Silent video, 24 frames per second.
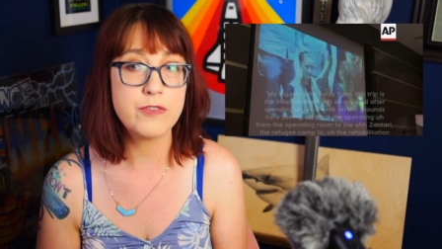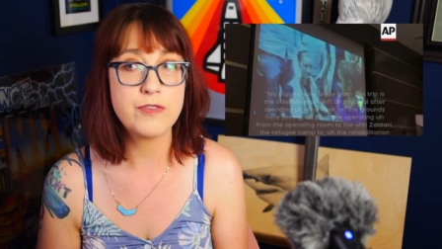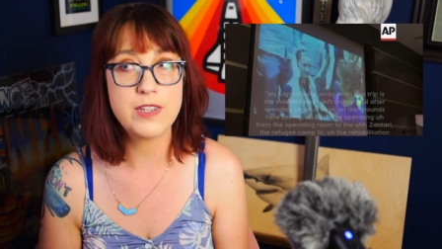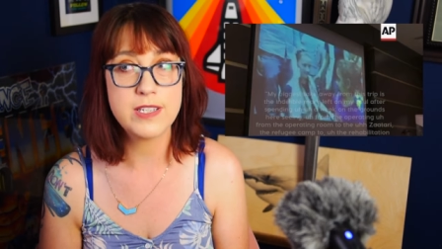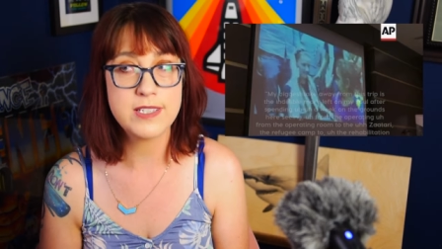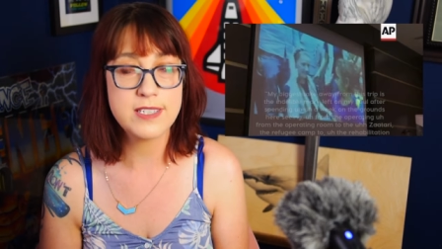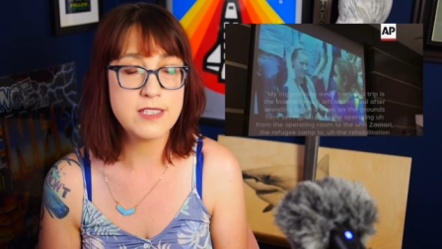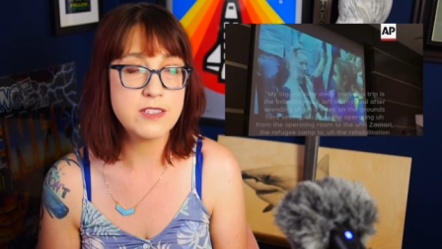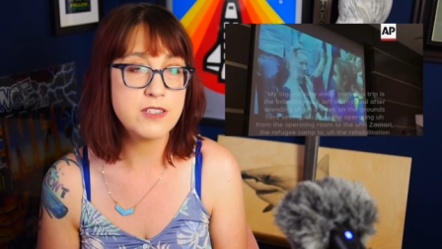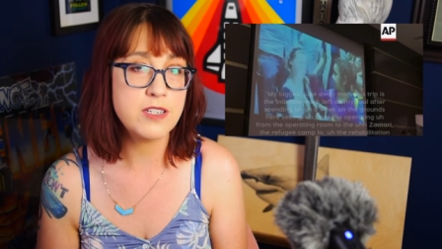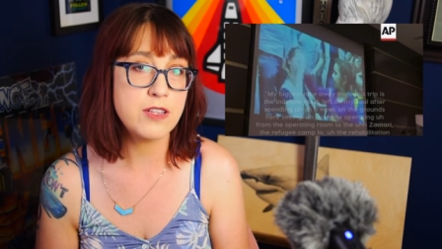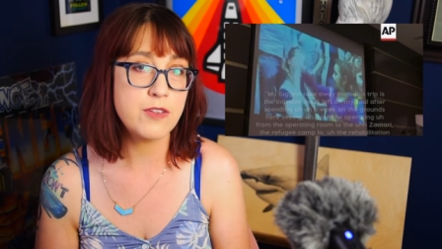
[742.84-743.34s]

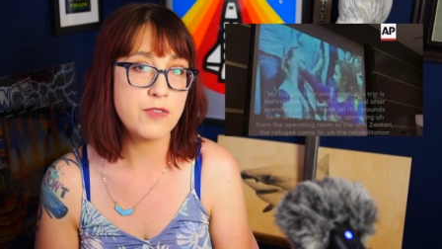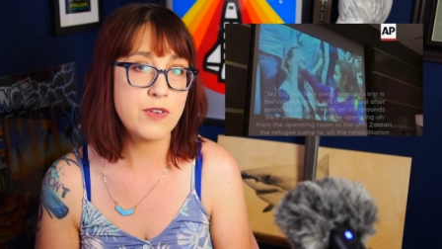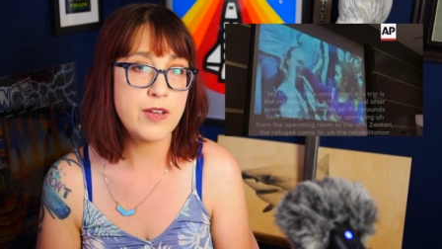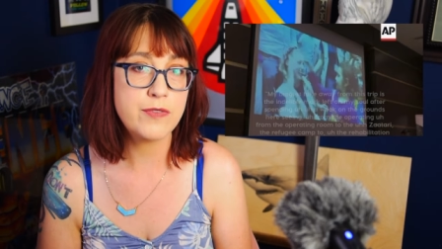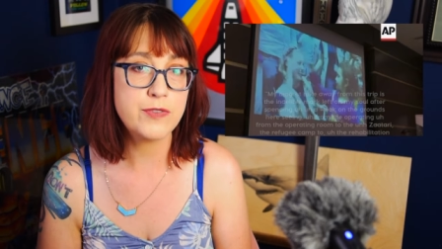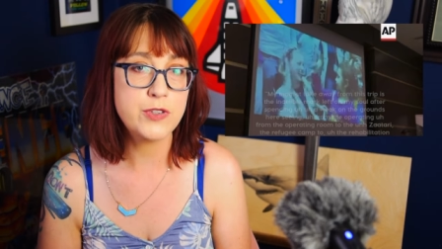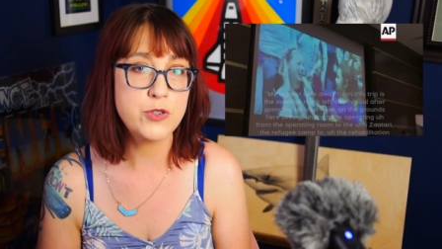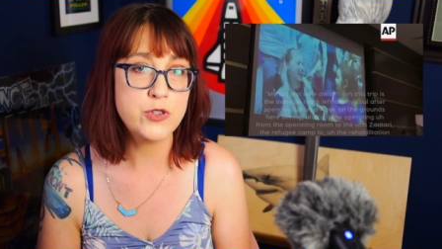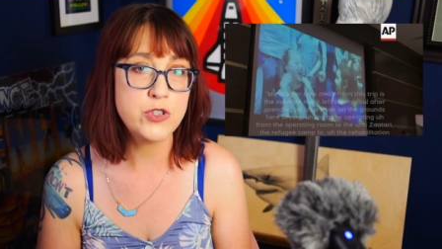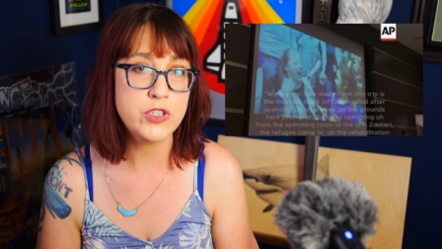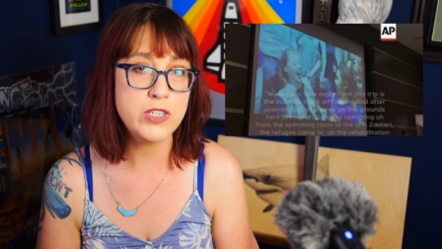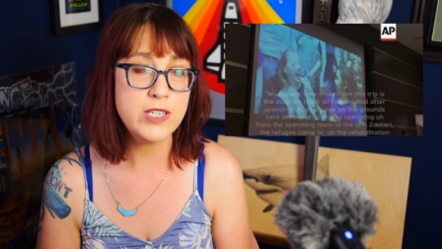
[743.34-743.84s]
visit to the
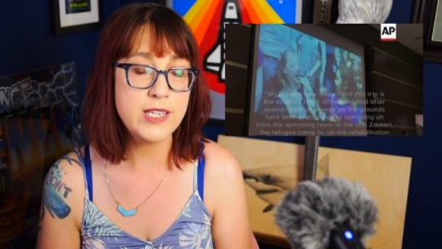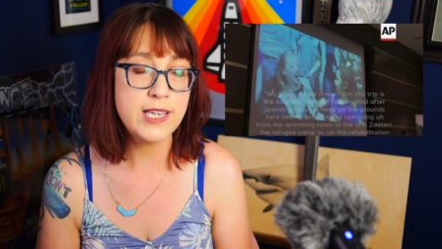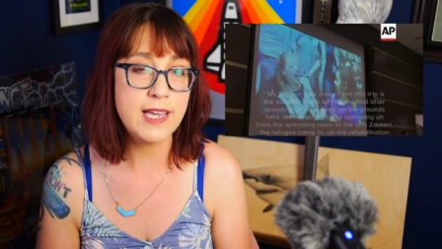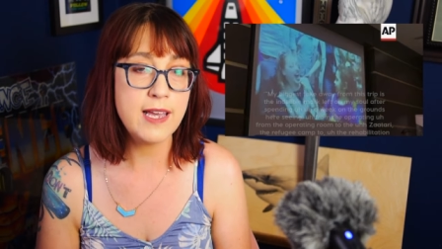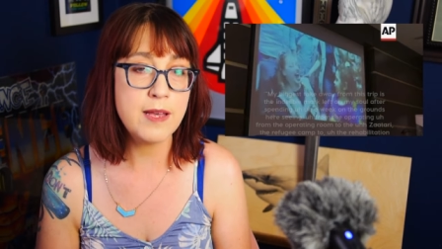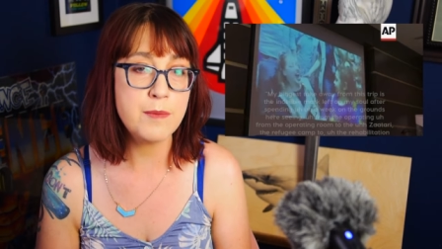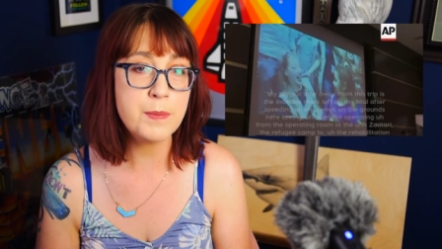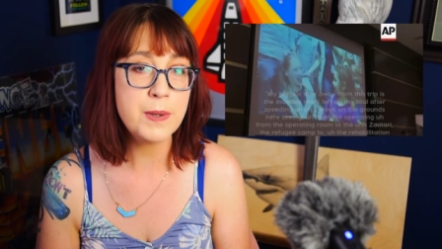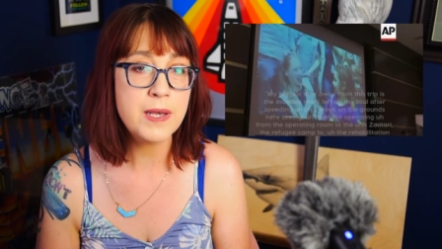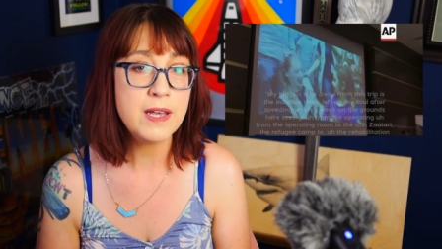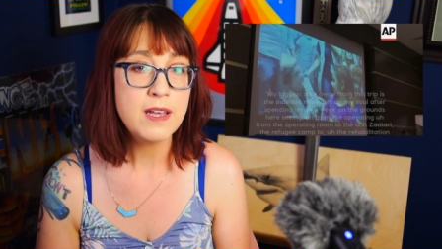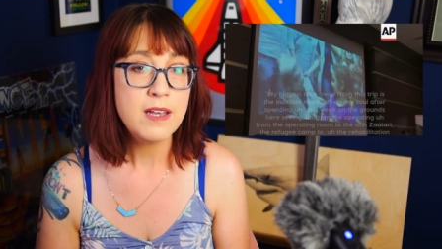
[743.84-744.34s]
refugee
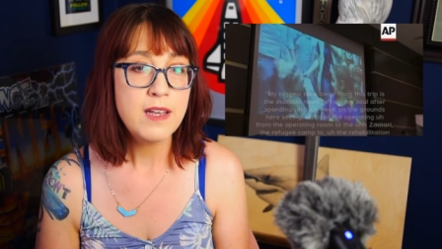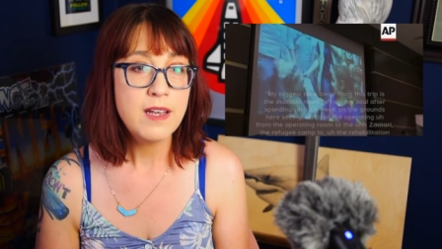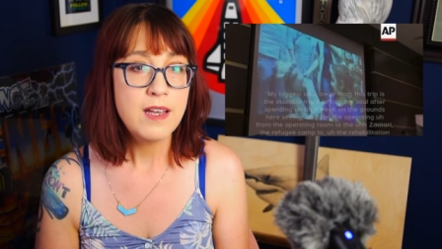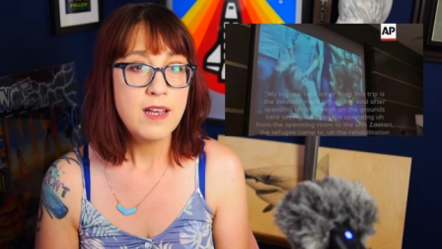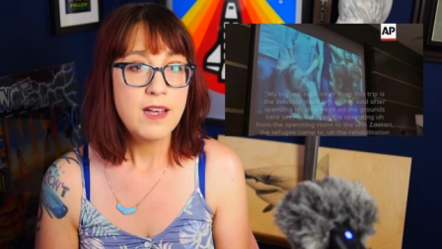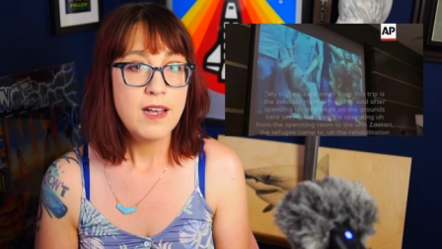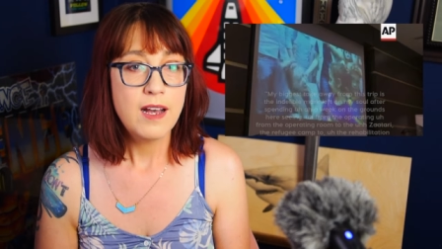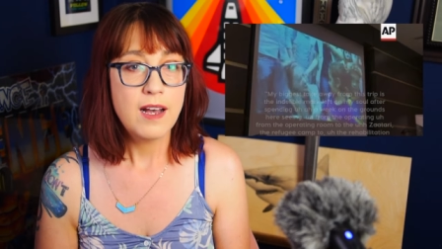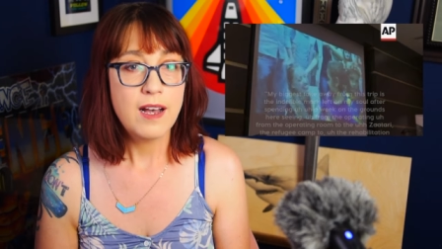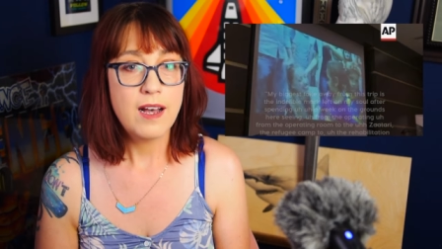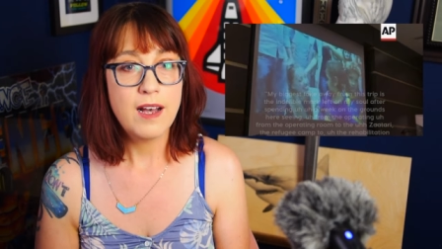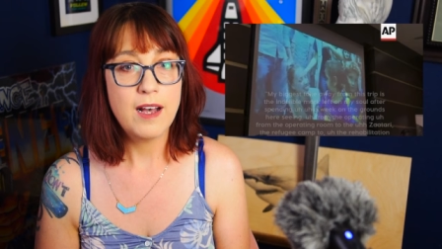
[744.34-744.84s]
camp,
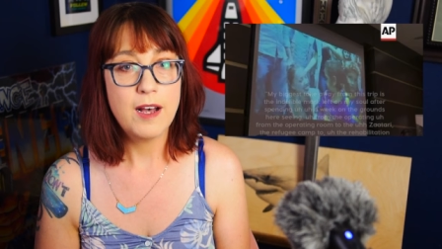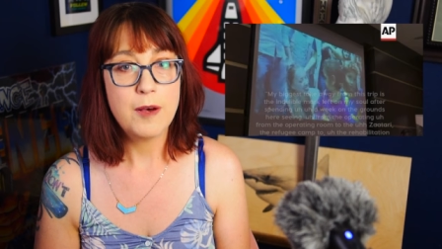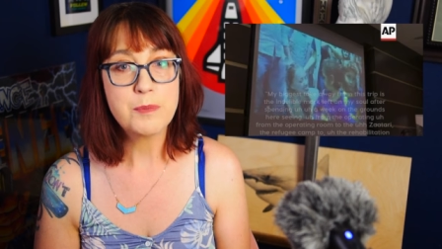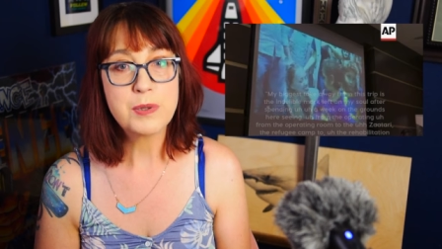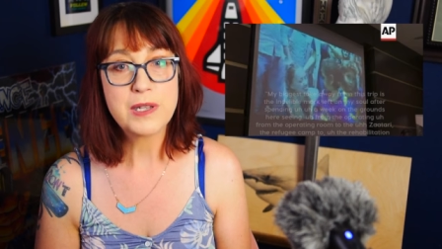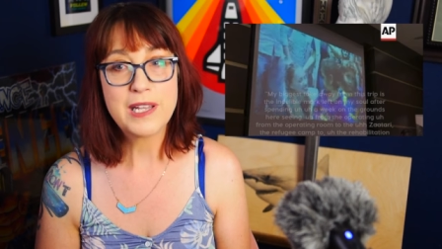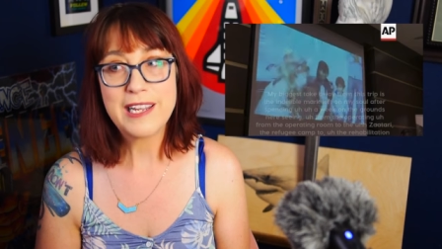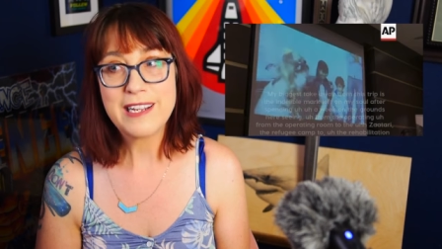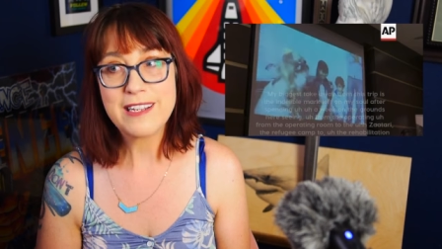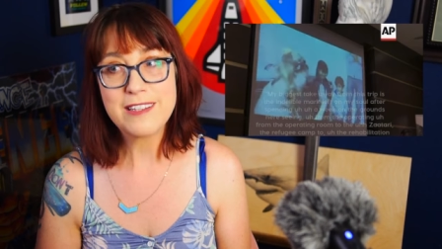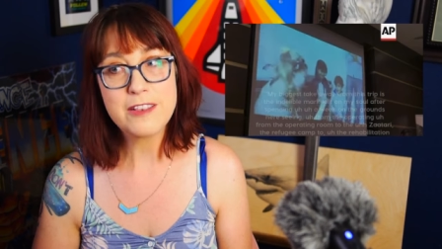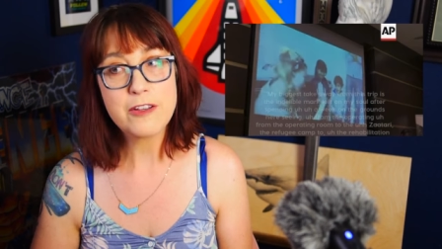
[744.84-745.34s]

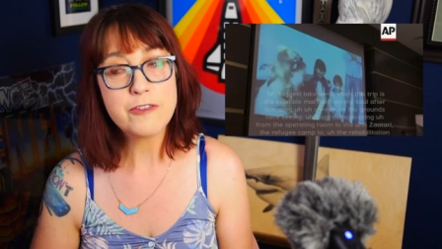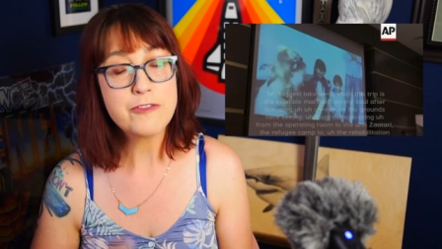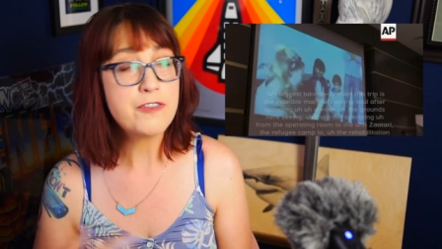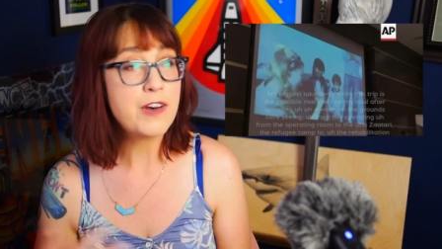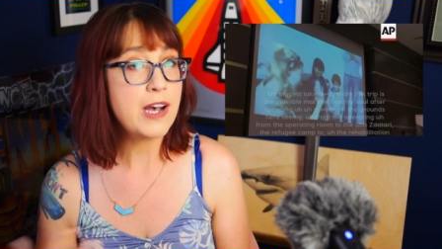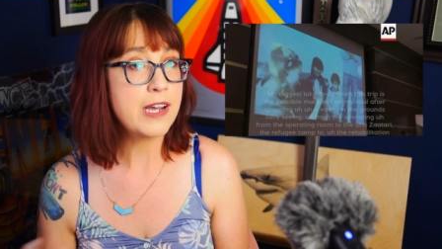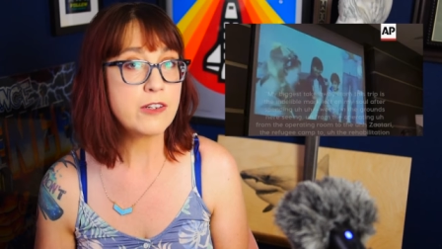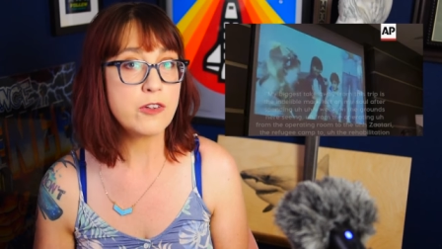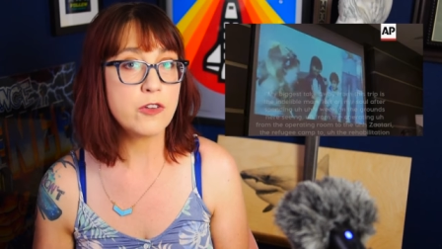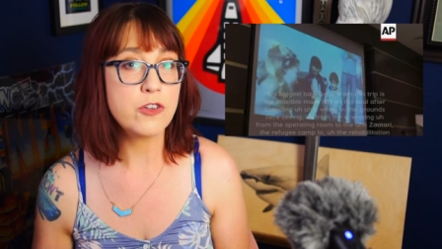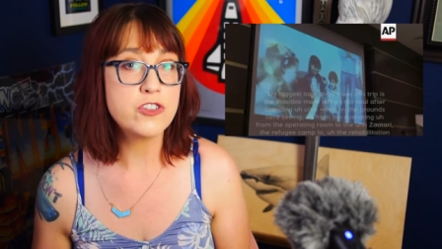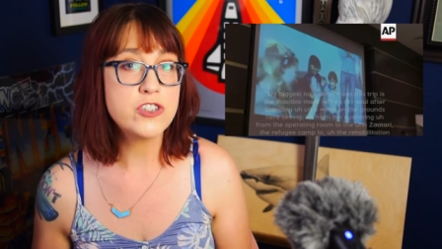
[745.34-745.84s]
playing the
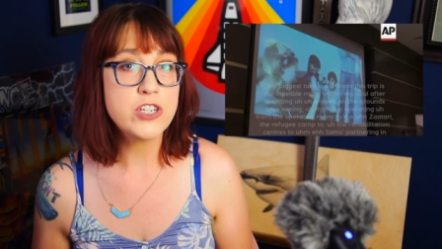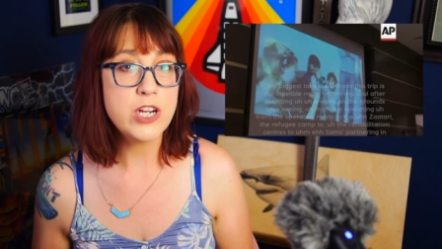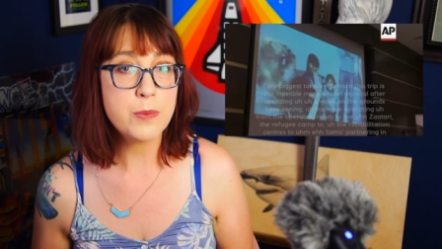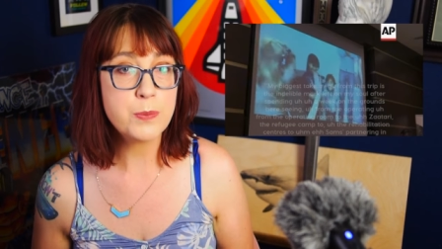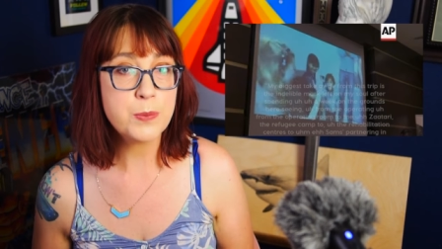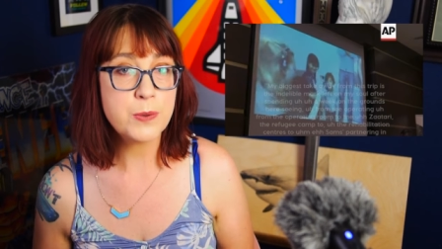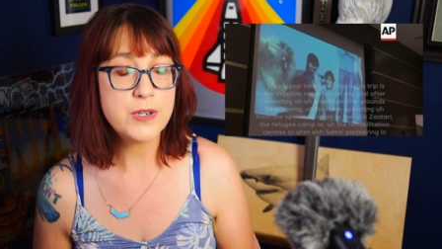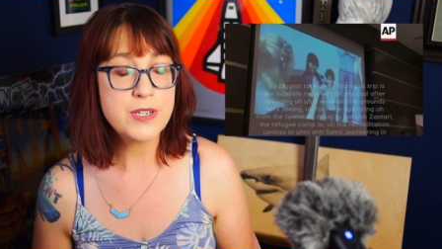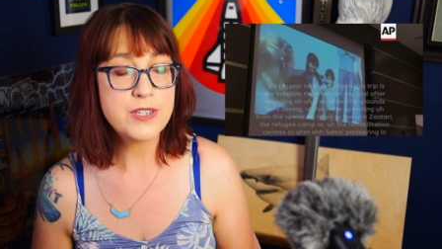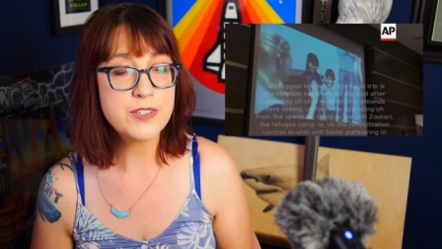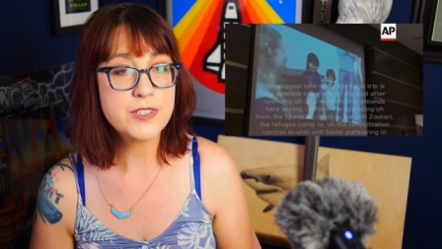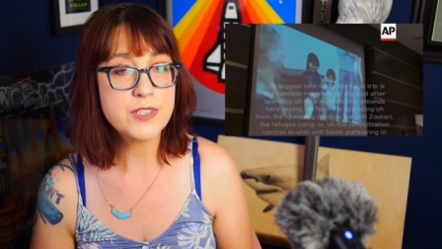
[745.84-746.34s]
Final
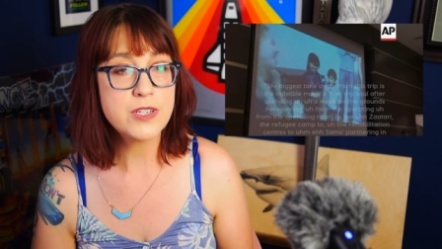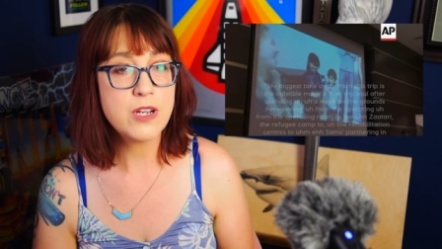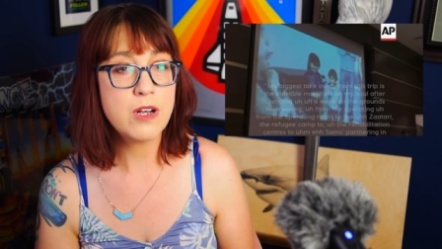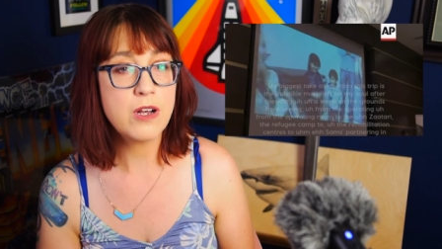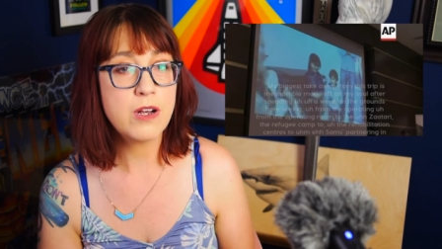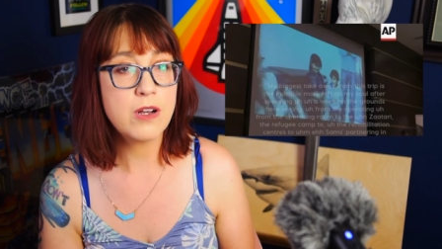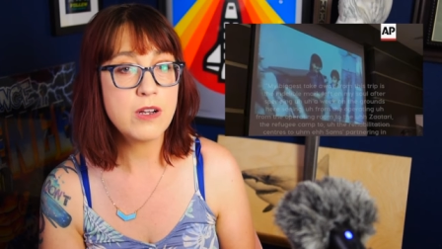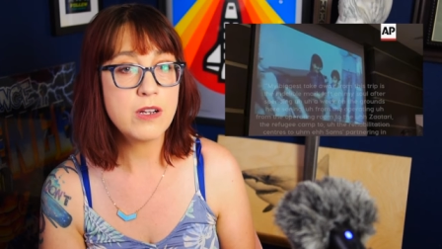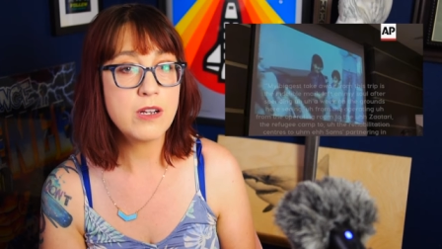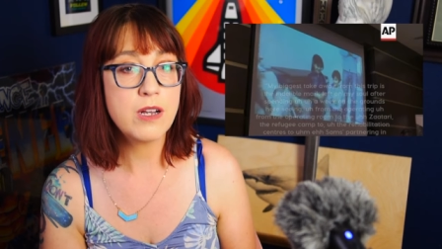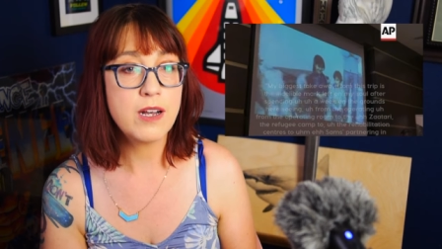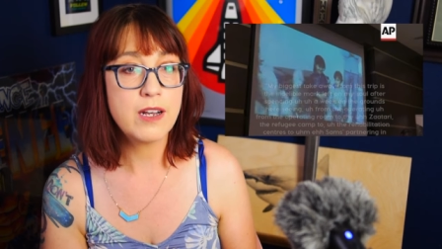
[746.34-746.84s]
Jeopardy
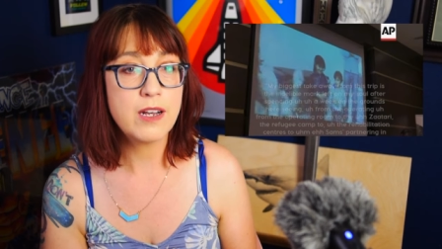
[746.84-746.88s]
song